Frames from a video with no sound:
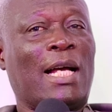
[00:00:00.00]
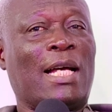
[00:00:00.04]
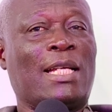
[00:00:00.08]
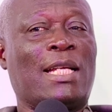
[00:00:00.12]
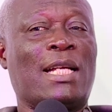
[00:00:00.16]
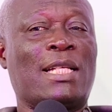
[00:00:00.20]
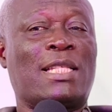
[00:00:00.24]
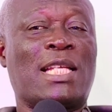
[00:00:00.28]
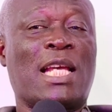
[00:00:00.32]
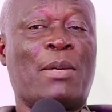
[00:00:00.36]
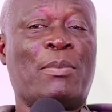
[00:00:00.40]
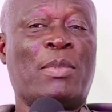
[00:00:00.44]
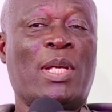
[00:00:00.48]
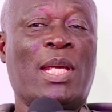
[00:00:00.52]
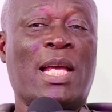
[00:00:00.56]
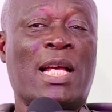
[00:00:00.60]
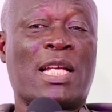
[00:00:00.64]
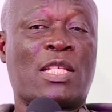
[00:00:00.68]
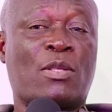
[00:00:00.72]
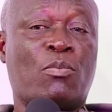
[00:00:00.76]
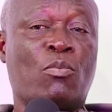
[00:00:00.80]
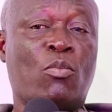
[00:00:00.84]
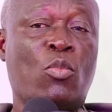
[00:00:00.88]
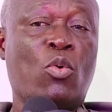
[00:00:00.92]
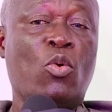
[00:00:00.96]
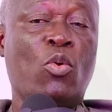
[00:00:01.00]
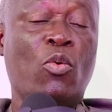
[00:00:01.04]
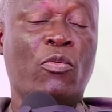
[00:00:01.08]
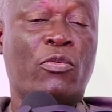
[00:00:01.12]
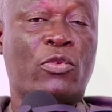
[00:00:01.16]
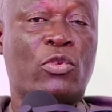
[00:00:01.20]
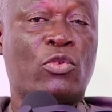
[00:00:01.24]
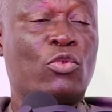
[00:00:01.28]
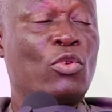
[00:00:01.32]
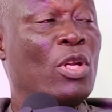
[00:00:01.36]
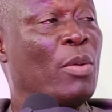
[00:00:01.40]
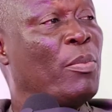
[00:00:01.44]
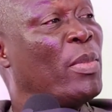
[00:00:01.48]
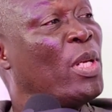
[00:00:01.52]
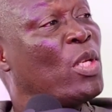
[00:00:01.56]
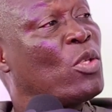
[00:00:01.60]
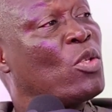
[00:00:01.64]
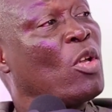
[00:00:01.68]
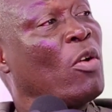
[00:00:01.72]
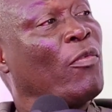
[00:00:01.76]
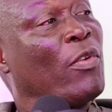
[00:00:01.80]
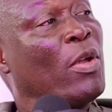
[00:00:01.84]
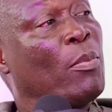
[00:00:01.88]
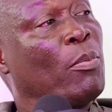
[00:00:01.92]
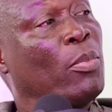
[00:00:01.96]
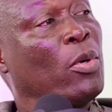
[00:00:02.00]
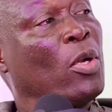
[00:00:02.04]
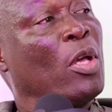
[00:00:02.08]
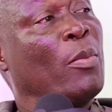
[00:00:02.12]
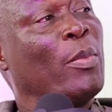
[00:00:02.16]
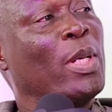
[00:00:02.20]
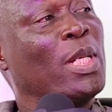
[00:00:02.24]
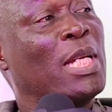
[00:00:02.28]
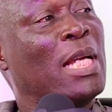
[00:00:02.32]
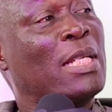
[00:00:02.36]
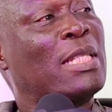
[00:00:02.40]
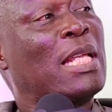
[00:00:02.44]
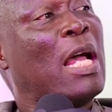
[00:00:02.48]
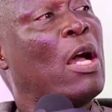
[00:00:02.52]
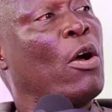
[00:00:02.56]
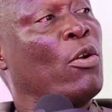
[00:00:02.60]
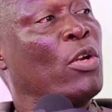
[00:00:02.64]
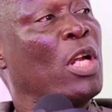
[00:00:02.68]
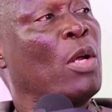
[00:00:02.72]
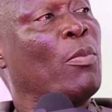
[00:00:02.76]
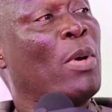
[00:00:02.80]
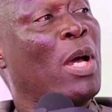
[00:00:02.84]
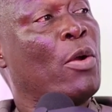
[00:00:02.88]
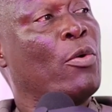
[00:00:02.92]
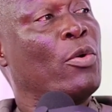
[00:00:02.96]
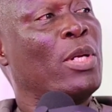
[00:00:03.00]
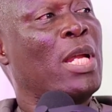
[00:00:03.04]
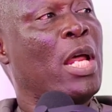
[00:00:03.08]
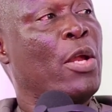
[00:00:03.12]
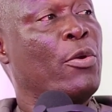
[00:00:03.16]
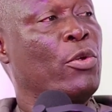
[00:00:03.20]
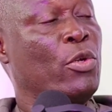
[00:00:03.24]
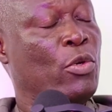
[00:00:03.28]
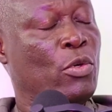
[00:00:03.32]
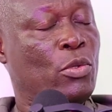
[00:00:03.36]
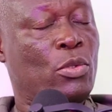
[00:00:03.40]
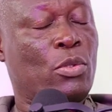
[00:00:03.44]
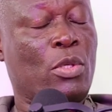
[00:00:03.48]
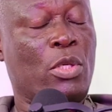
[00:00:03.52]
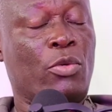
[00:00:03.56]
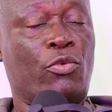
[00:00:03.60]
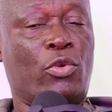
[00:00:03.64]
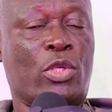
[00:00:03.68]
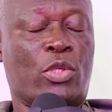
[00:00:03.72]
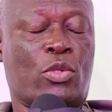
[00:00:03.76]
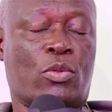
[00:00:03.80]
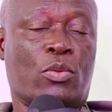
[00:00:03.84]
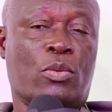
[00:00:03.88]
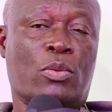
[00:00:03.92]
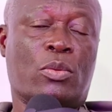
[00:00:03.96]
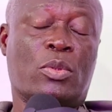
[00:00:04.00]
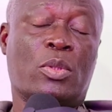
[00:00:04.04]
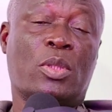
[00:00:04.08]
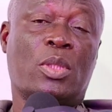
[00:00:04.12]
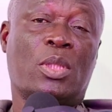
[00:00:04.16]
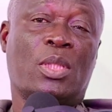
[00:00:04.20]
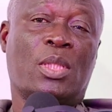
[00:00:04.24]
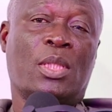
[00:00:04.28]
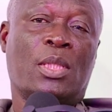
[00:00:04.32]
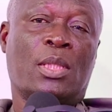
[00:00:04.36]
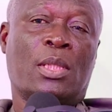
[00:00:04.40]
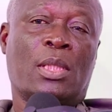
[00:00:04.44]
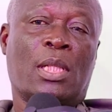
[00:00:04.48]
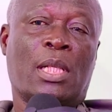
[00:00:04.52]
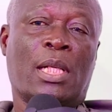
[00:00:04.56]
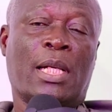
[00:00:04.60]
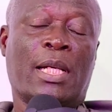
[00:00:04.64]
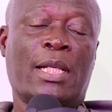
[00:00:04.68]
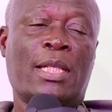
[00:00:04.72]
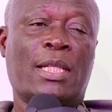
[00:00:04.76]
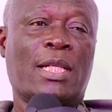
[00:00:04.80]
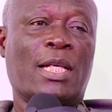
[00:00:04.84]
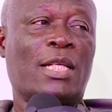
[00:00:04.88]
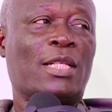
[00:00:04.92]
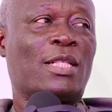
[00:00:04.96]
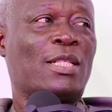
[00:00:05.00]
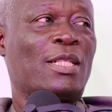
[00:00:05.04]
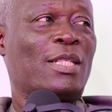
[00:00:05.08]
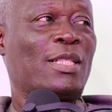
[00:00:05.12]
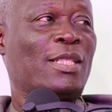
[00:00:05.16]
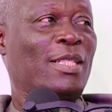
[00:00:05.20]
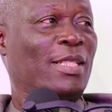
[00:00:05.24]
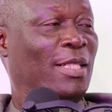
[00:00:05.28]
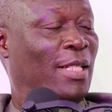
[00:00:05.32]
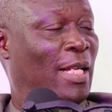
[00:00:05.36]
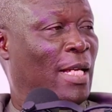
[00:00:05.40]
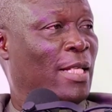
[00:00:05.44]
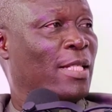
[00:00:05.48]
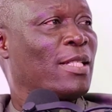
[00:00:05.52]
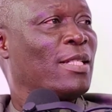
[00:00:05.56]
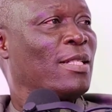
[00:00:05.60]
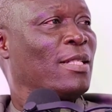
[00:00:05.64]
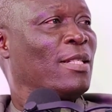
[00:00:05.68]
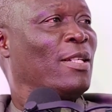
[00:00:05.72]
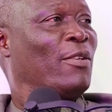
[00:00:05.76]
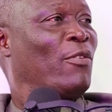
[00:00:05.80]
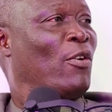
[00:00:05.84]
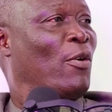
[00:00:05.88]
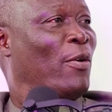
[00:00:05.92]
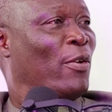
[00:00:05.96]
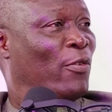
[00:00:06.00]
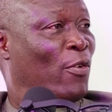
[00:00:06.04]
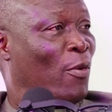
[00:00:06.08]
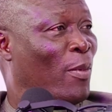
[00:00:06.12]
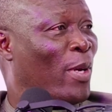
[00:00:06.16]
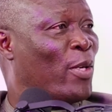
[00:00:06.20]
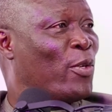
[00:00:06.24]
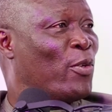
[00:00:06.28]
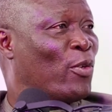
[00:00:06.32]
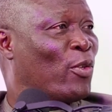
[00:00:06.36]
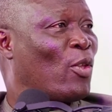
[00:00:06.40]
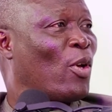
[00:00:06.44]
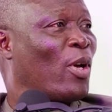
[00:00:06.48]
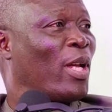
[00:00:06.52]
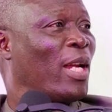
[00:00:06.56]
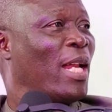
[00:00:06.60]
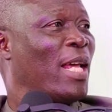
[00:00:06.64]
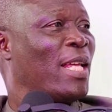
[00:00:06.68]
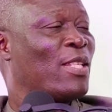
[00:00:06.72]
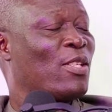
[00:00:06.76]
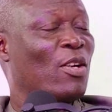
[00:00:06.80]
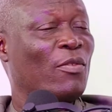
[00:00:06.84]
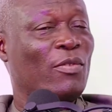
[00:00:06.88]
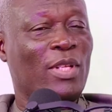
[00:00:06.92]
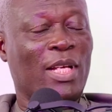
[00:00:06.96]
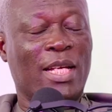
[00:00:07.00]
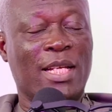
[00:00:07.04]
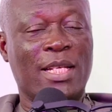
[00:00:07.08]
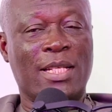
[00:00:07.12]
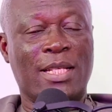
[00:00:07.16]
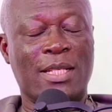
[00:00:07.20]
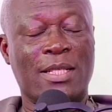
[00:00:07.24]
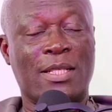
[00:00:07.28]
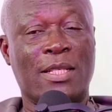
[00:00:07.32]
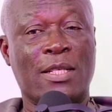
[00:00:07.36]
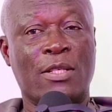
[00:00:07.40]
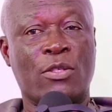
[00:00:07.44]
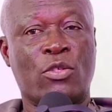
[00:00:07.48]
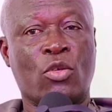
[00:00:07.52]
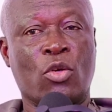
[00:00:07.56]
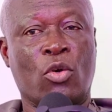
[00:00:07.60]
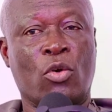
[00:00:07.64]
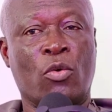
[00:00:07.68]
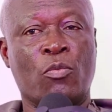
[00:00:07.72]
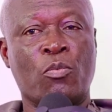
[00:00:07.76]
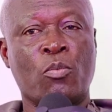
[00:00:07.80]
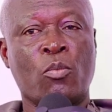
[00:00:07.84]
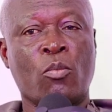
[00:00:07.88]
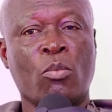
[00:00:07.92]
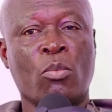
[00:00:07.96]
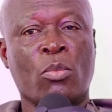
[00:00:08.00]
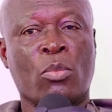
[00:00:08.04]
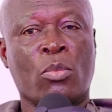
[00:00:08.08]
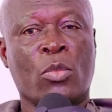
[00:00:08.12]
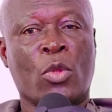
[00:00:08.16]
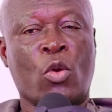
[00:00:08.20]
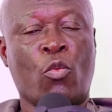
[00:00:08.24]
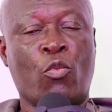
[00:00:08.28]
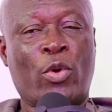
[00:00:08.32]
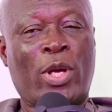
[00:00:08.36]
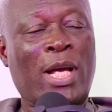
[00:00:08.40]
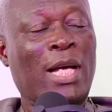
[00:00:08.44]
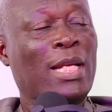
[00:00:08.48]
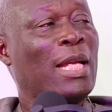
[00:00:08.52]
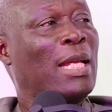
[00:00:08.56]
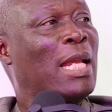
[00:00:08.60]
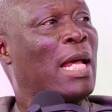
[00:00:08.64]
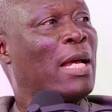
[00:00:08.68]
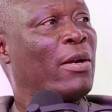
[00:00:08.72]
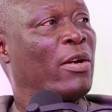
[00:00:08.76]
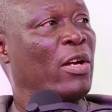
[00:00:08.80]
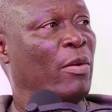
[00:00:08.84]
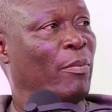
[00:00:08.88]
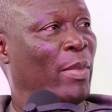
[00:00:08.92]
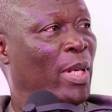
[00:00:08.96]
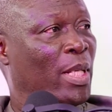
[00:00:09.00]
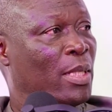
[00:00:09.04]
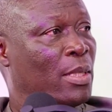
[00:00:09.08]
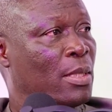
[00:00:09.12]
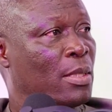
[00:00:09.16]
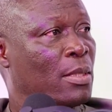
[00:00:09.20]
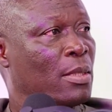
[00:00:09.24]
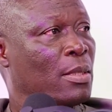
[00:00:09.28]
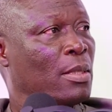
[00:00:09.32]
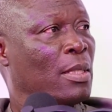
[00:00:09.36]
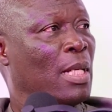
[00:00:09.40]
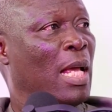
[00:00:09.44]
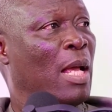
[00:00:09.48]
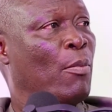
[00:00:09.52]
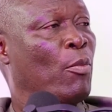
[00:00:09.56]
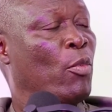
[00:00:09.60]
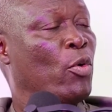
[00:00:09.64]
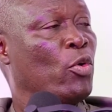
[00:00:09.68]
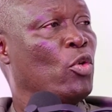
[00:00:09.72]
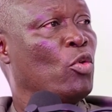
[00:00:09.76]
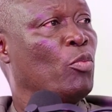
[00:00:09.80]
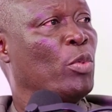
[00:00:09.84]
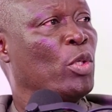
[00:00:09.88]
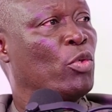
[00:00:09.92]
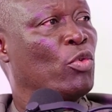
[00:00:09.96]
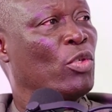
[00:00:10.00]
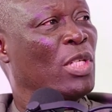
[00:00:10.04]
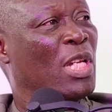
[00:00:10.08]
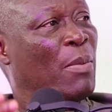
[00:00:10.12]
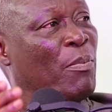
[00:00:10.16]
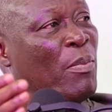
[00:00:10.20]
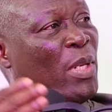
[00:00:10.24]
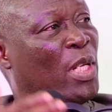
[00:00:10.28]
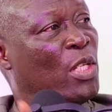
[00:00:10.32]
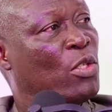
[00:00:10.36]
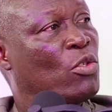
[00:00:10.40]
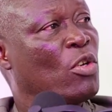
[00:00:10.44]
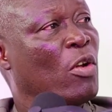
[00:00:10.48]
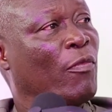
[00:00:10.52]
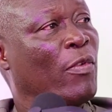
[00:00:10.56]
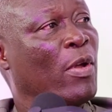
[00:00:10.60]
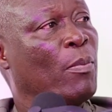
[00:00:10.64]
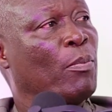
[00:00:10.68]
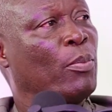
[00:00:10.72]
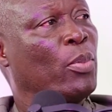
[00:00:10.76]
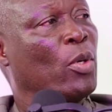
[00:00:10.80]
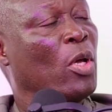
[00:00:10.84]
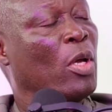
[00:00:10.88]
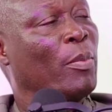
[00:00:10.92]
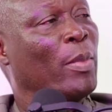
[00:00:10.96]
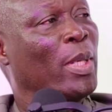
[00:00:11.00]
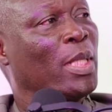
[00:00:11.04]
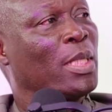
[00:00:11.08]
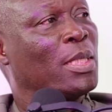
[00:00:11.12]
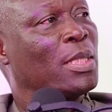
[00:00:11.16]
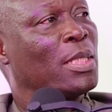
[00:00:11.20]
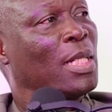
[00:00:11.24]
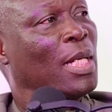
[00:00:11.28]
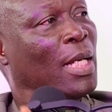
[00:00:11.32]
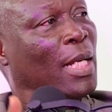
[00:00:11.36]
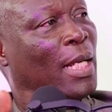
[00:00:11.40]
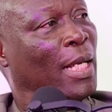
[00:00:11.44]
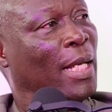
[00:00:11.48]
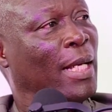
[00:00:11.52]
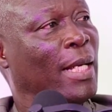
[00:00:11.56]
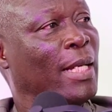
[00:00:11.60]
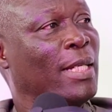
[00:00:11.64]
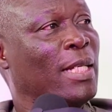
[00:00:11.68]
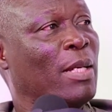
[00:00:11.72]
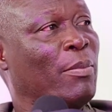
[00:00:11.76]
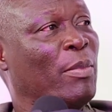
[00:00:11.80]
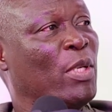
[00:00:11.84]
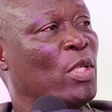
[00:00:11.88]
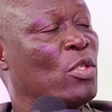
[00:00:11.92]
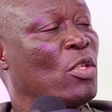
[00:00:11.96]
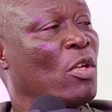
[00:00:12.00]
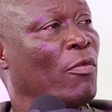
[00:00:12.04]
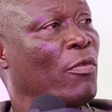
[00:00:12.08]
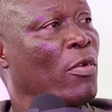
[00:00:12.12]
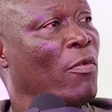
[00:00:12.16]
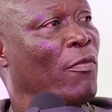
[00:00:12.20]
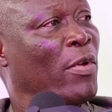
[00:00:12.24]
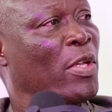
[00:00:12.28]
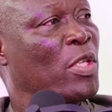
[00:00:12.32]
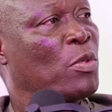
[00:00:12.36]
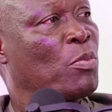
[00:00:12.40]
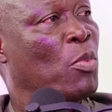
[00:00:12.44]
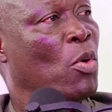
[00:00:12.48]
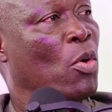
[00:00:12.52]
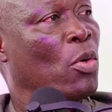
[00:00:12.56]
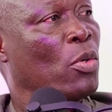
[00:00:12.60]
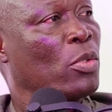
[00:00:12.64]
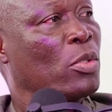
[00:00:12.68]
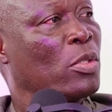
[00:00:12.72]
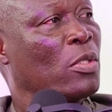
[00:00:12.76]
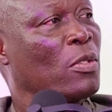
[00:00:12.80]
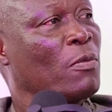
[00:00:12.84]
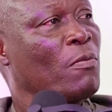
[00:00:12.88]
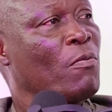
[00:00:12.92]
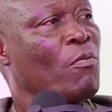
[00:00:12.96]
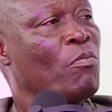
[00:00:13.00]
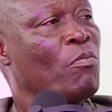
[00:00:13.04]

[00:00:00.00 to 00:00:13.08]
At that time, he has moved to the Minister of Employment. That's Honorable Idrisu. And that, yes, if I was former youth organizer of the NDC. So we had an agreement, MOU, between the Ministry of Employment and the Minister of Youth and Sports,